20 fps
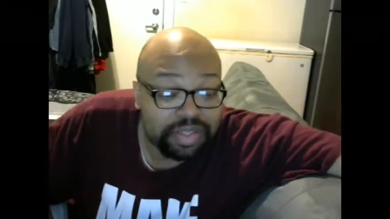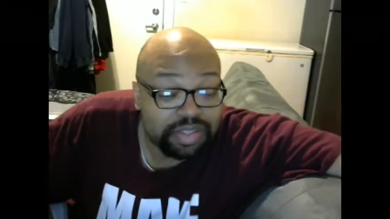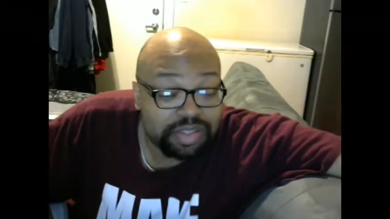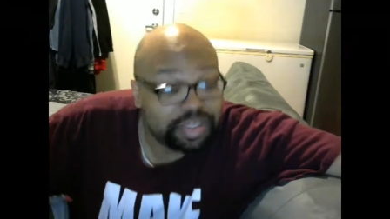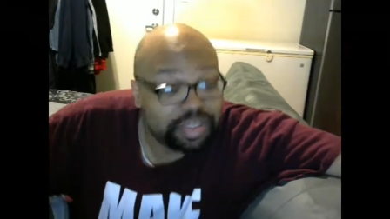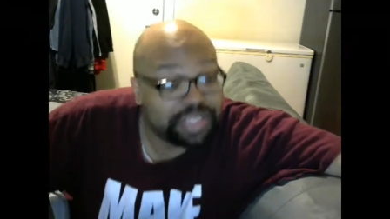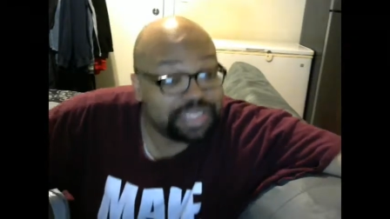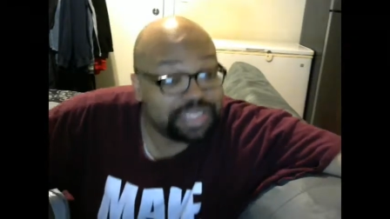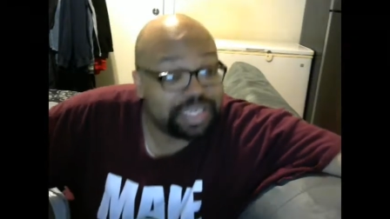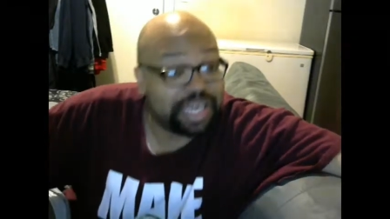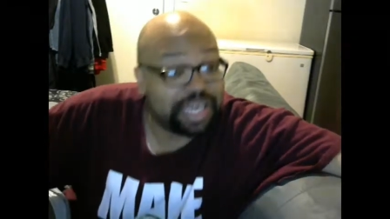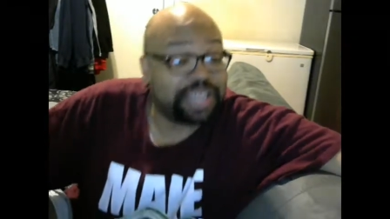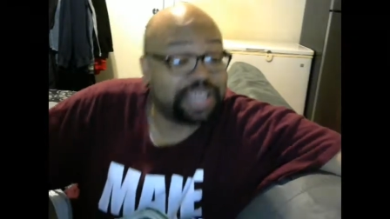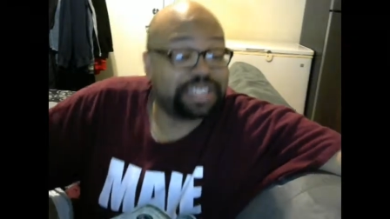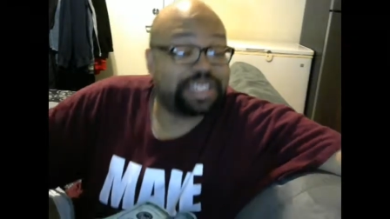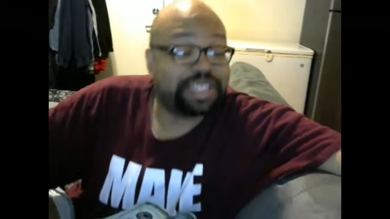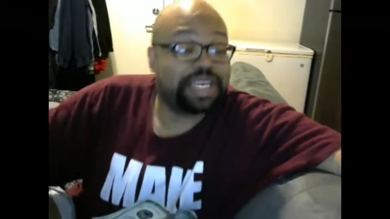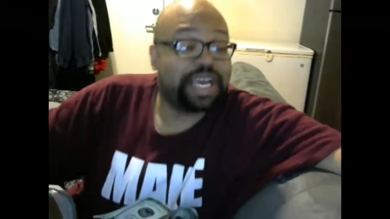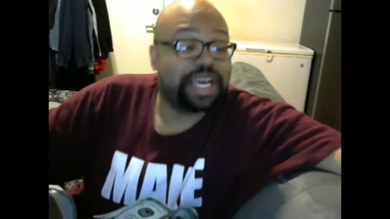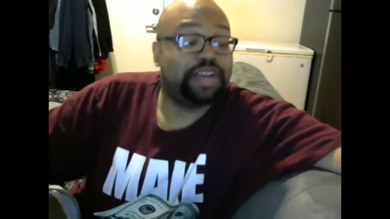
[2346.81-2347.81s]
So he's now,
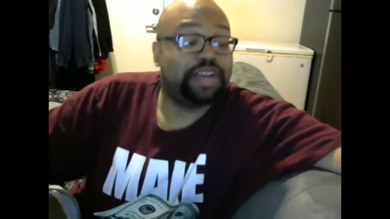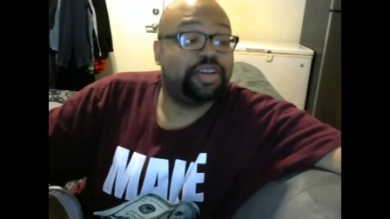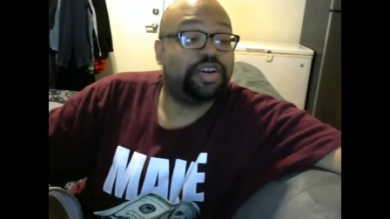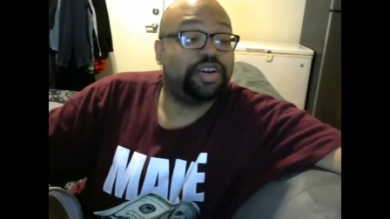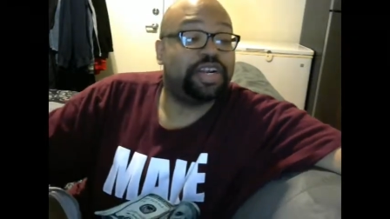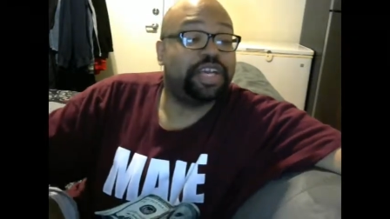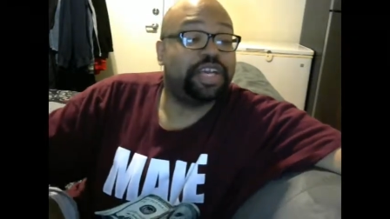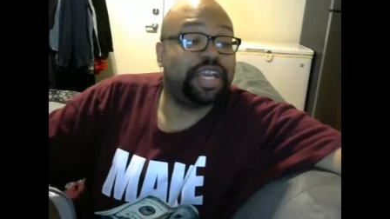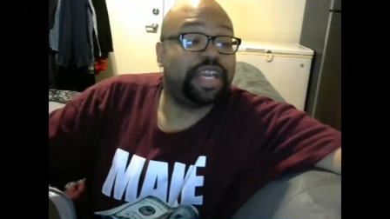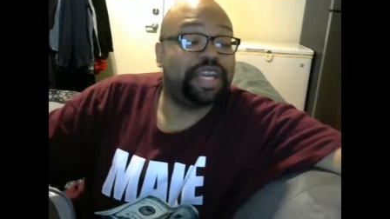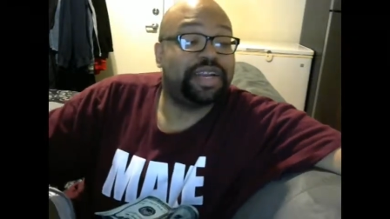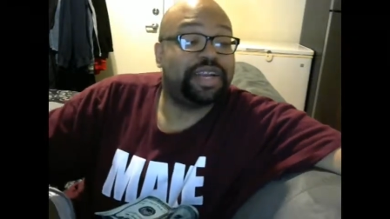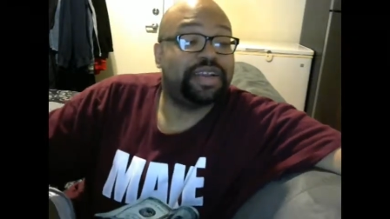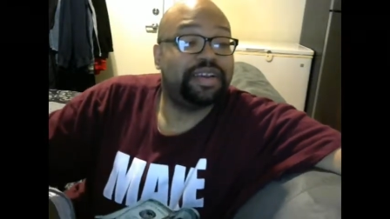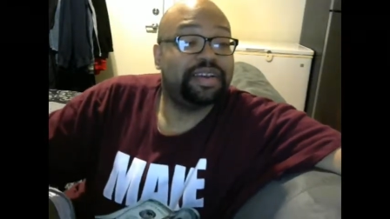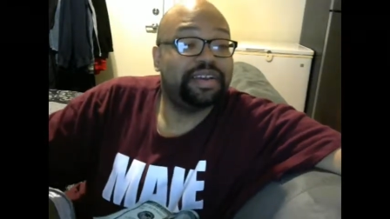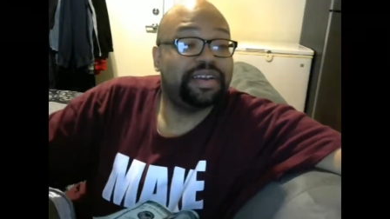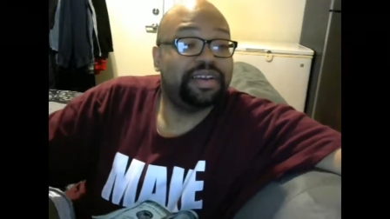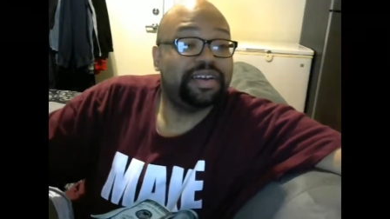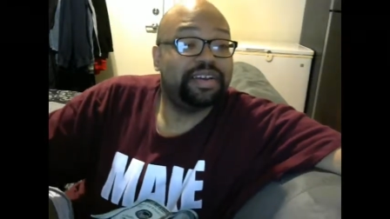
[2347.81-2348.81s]
is he now going to hit
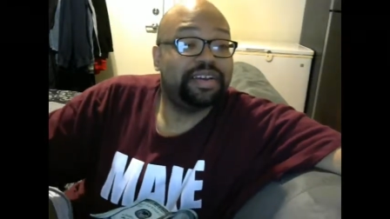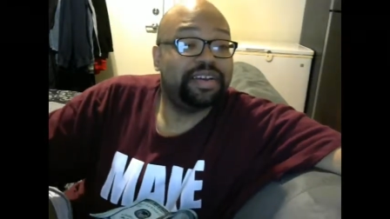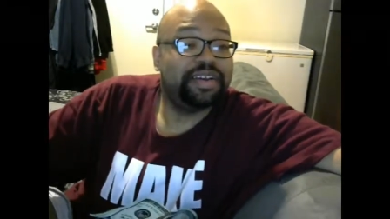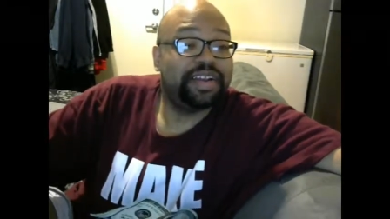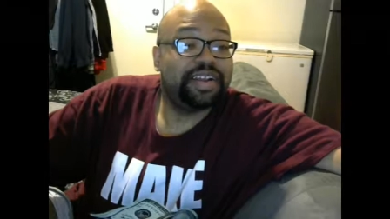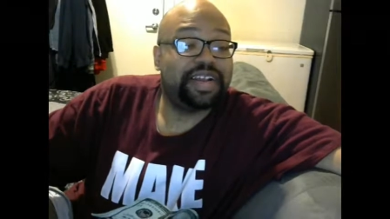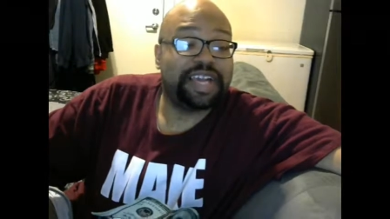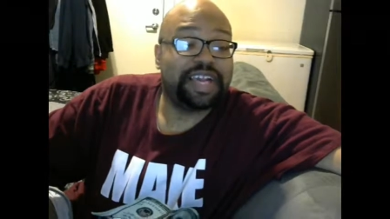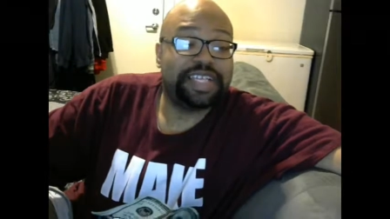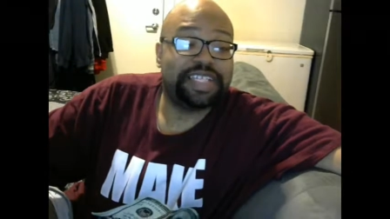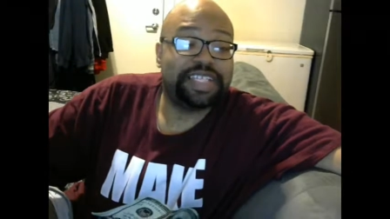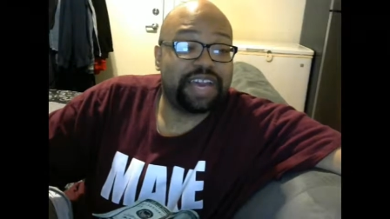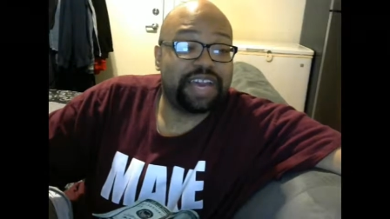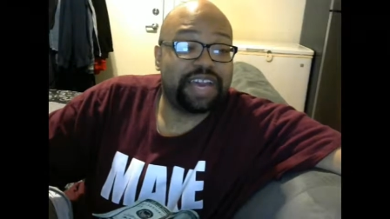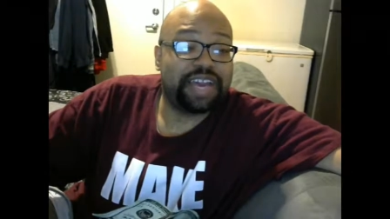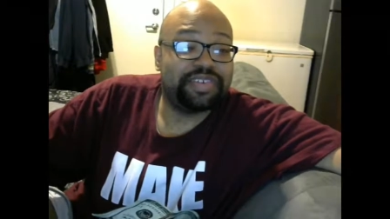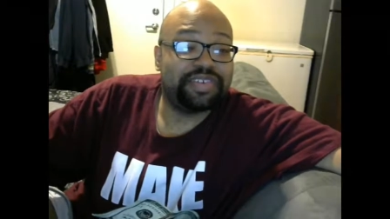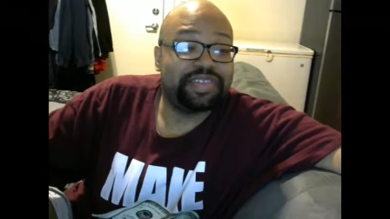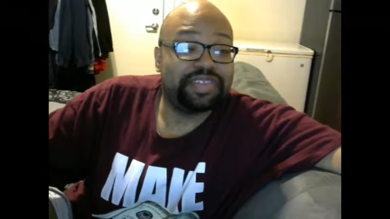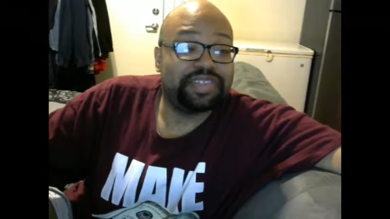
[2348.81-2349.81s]
Lacey
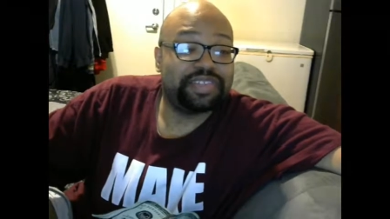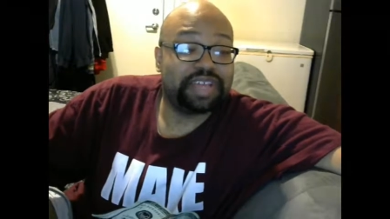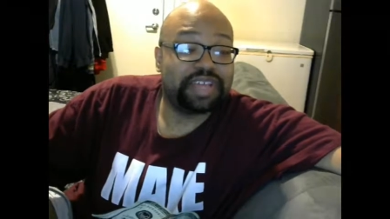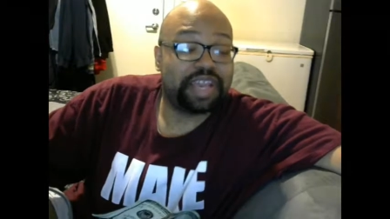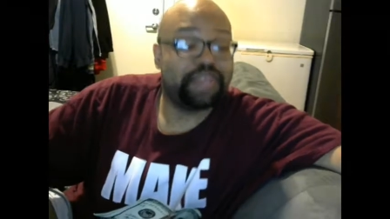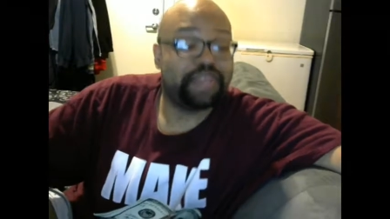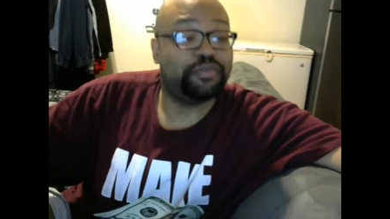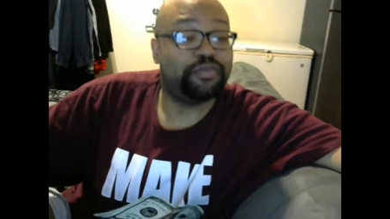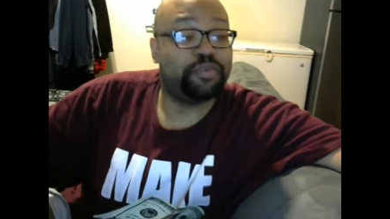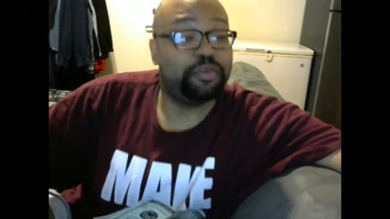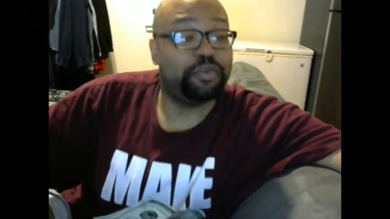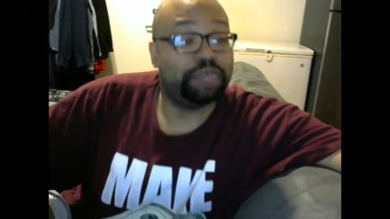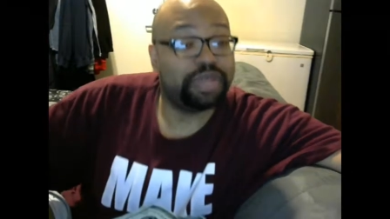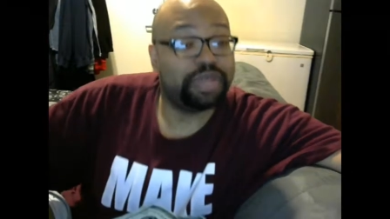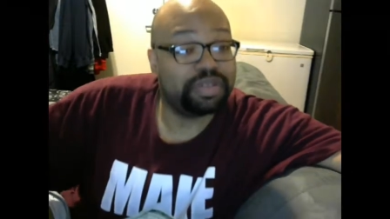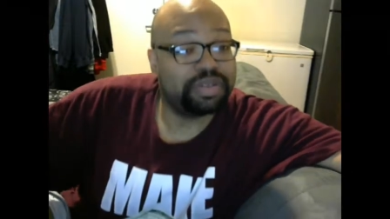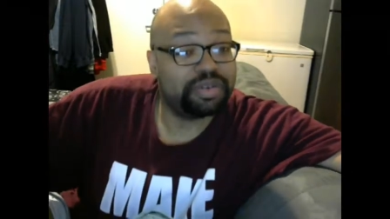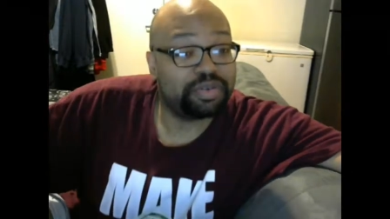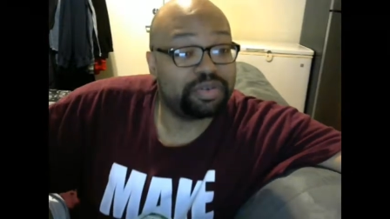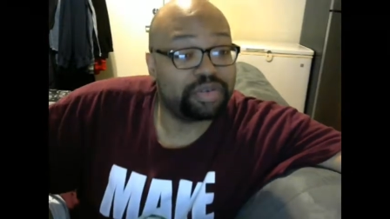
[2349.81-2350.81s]
Evans, a
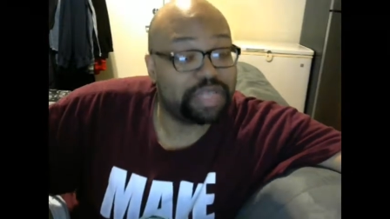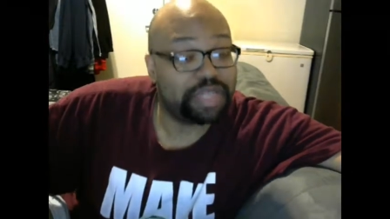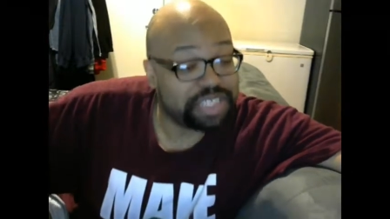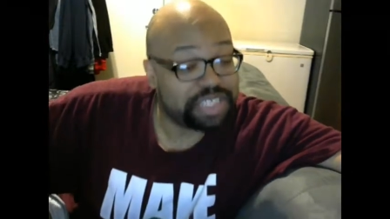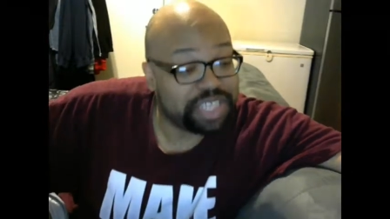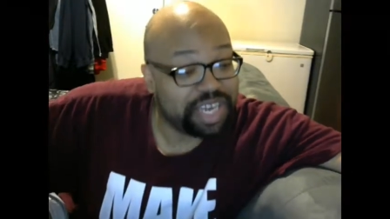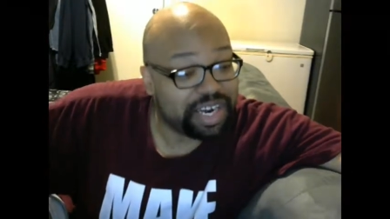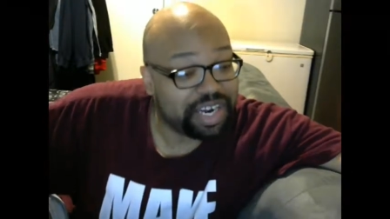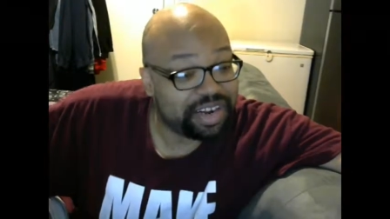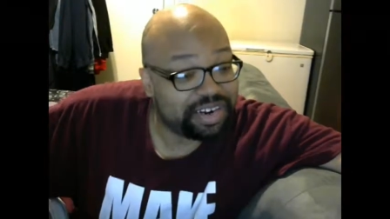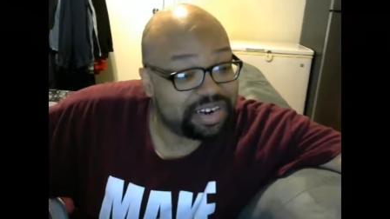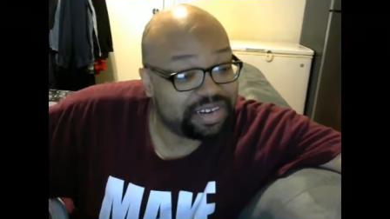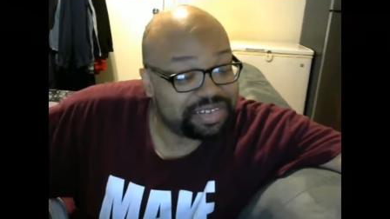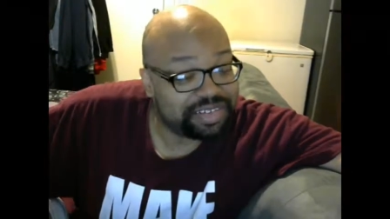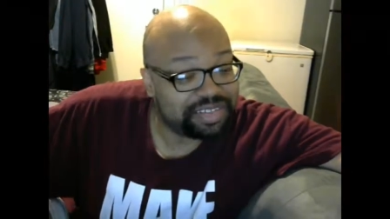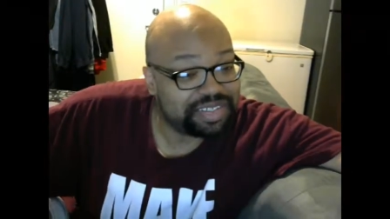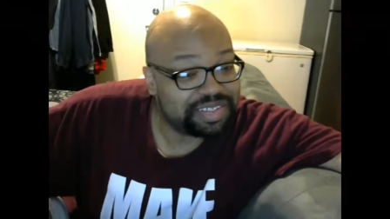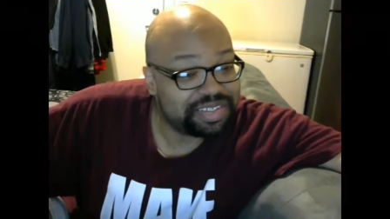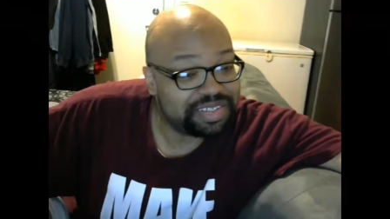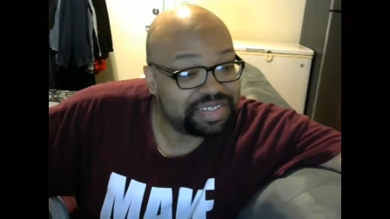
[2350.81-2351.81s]
woman, with a chair?
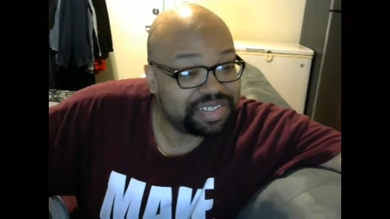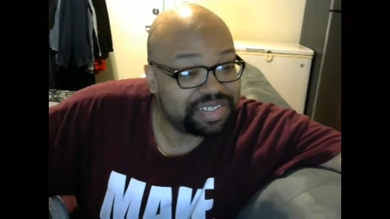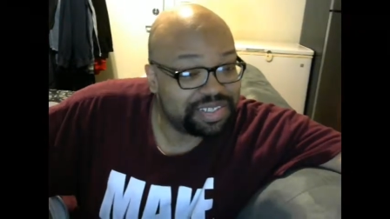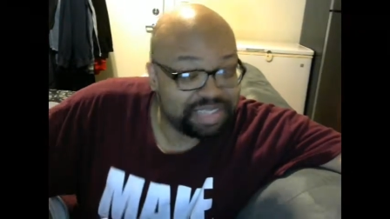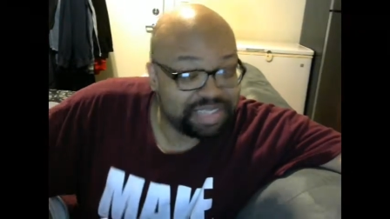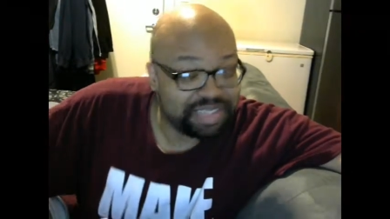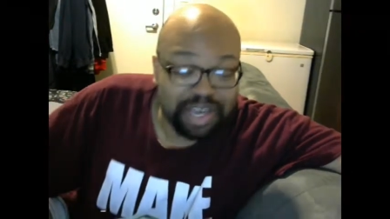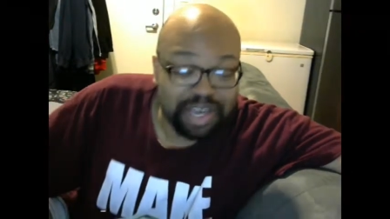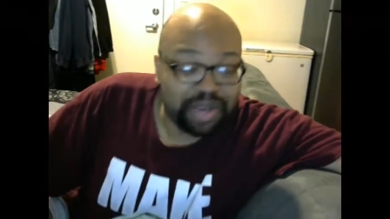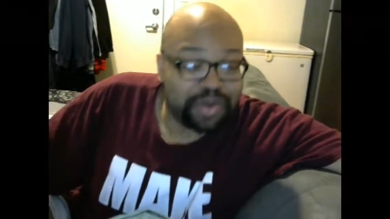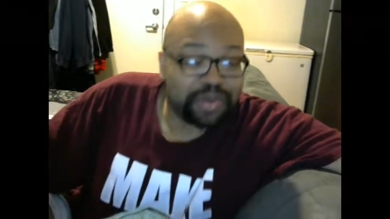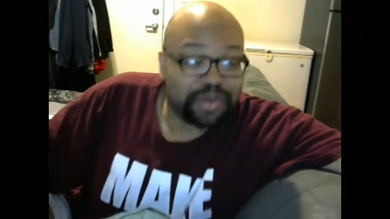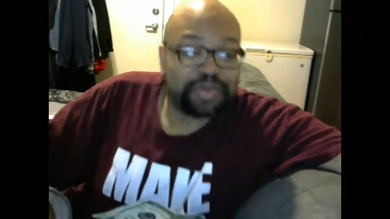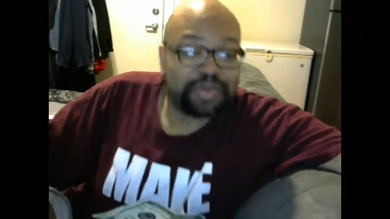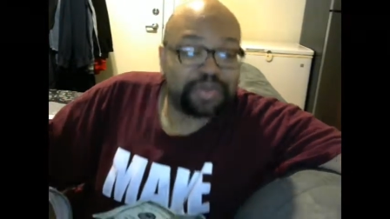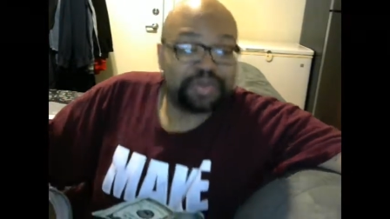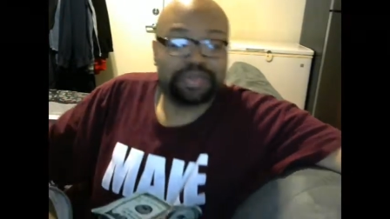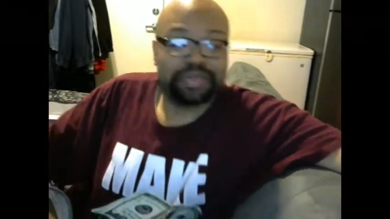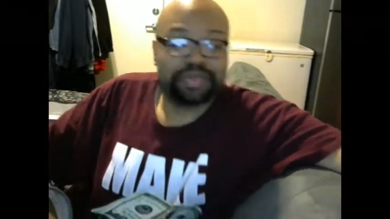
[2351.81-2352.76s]
No.